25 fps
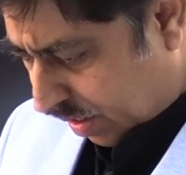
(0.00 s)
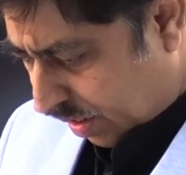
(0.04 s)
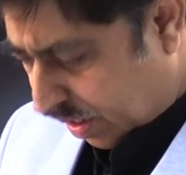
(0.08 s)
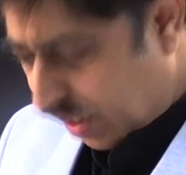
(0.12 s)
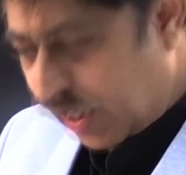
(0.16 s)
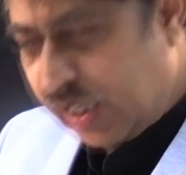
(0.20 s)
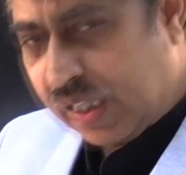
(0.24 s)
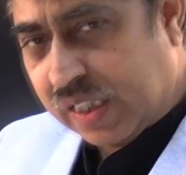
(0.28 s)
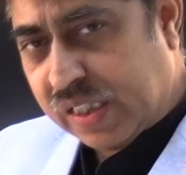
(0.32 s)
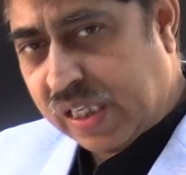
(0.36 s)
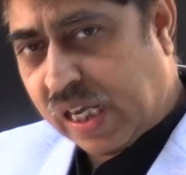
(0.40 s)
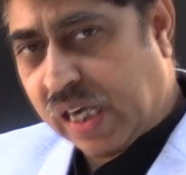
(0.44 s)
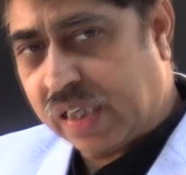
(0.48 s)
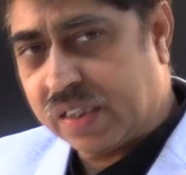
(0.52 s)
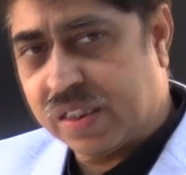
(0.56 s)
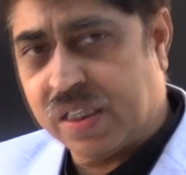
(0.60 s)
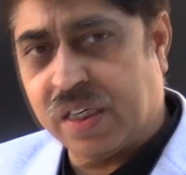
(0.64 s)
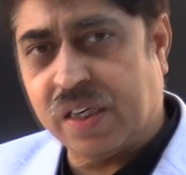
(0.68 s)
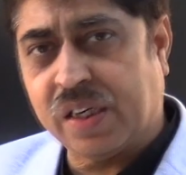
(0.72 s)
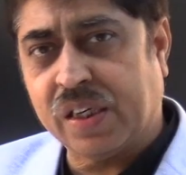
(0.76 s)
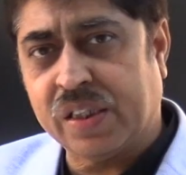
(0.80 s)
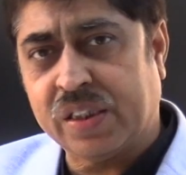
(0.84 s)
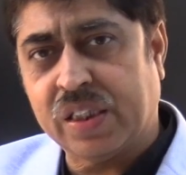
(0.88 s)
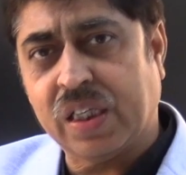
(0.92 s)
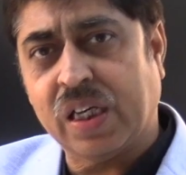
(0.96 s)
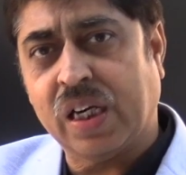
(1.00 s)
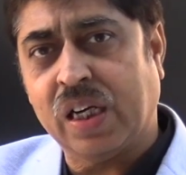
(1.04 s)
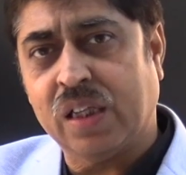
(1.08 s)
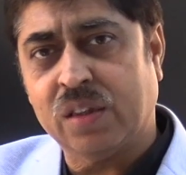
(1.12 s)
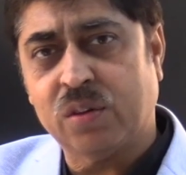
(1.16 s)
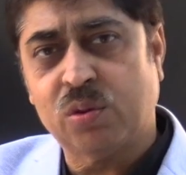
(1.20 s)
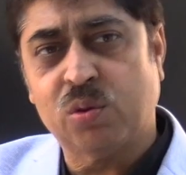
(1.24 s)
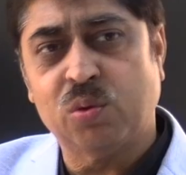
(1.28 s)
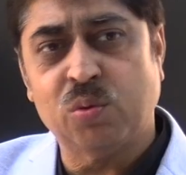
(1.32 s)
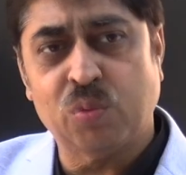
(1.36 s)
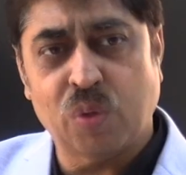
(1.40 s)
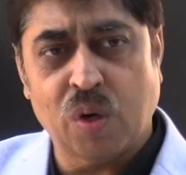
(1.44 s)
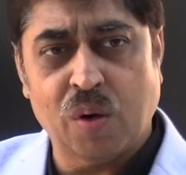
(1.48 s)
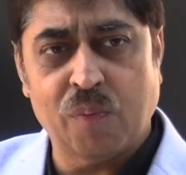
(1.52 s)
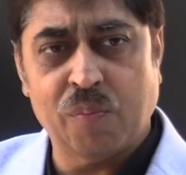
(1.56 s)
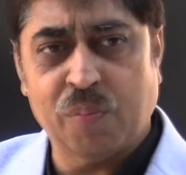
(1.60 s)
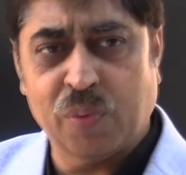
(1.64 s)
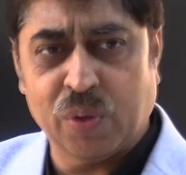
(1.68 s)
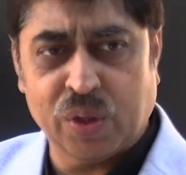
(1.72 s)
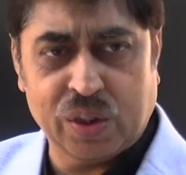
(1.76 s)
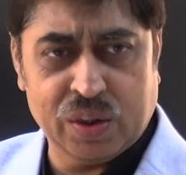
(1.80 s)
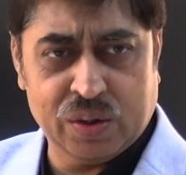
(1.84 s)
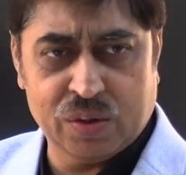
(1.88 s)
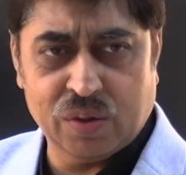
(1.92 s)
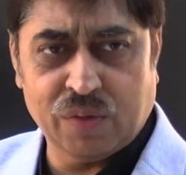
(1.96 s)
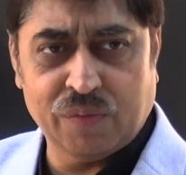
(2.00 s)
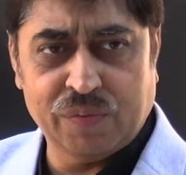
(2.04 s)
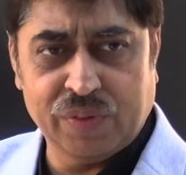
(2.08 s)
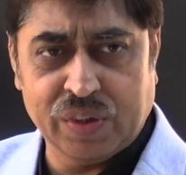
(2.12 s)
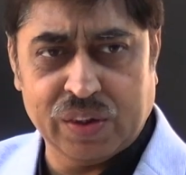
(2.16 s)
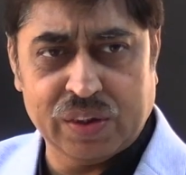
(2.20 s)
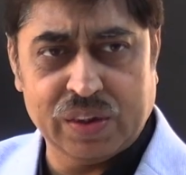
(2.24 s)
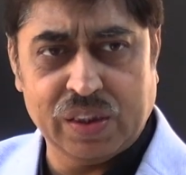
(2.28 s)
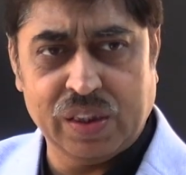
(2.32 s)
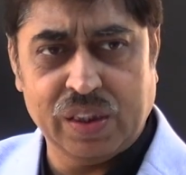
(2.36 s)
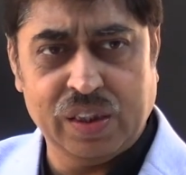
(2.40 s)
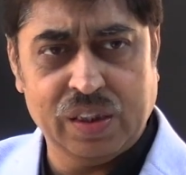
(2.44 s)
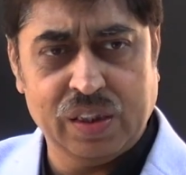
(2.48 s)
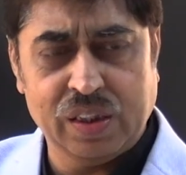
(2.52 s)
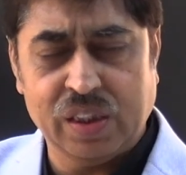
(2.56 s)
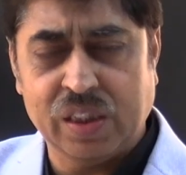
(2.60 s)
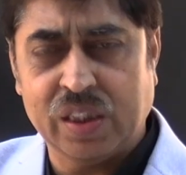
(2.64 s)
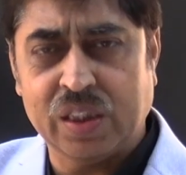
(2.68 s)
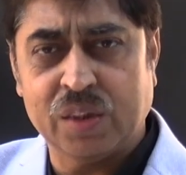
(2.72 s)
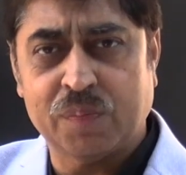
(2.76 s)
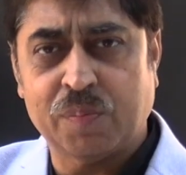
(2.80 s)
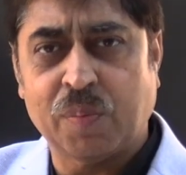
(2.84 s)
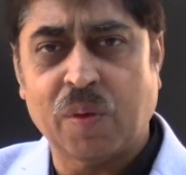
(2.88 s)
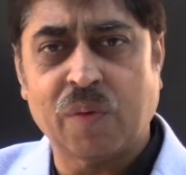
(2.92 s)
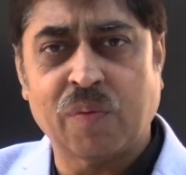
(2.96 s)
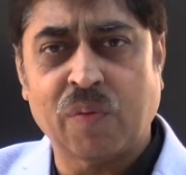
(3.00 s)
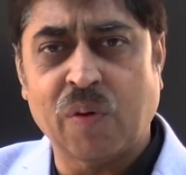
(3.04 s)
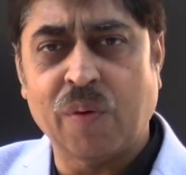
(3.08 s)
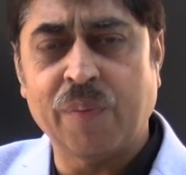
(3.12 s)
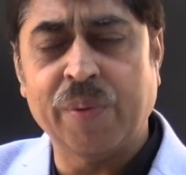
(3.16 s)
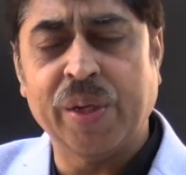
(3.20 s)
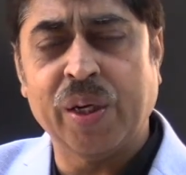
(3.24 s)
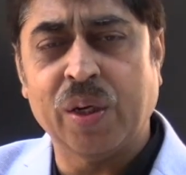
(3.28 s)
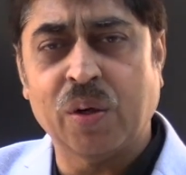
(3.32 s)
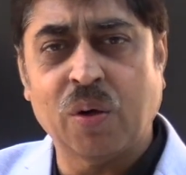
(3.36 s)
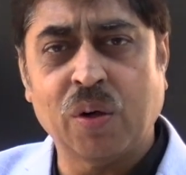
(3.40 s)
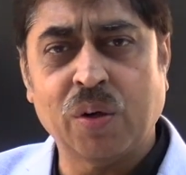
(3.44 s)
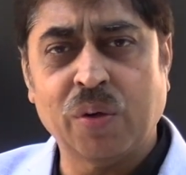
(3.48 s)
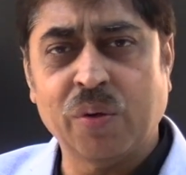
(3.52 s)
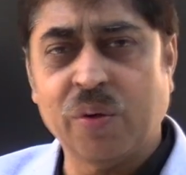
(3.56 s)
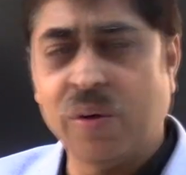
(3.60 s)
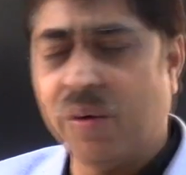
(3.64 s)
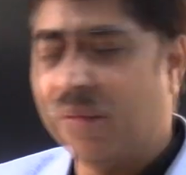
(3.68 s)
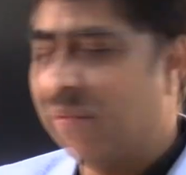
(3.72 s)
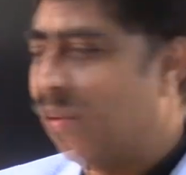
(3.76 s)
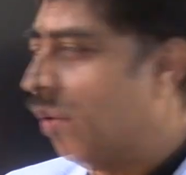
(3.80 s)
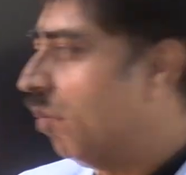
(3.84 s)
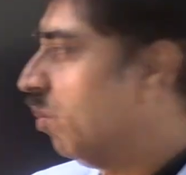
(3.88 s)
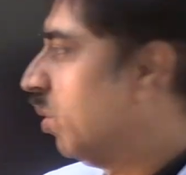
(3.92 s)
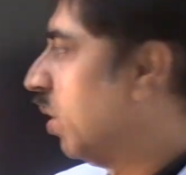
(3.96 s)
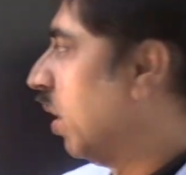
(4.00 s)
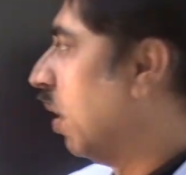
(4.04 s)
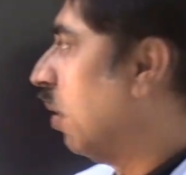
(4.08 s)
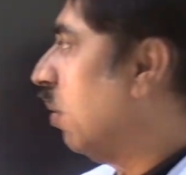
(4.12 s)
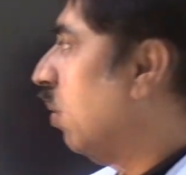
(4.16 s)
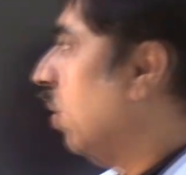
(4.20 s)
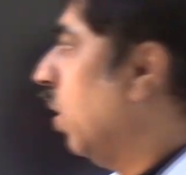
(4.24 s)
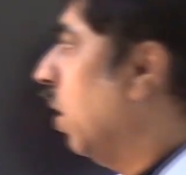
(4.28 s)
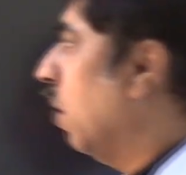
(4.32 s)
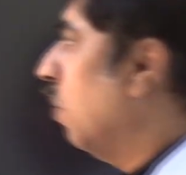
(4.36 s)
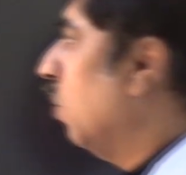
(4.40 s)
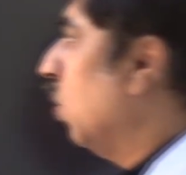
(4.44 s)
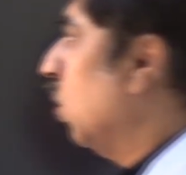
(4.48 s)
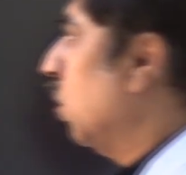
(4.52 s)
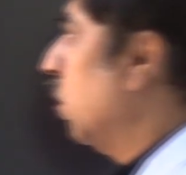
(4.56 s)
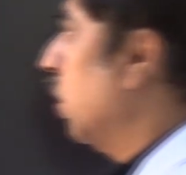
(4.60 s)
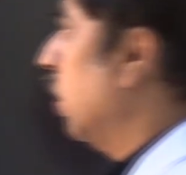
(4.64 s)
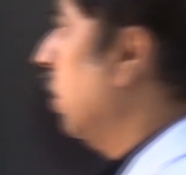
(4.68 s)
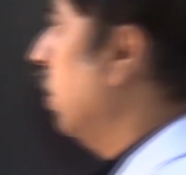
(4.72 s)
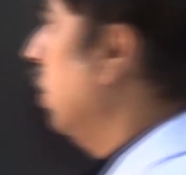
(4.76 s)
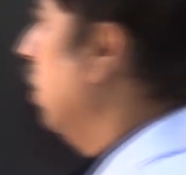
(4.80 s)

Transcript: its acceleration has two components, obviously. It is performing non-uniform circular motion.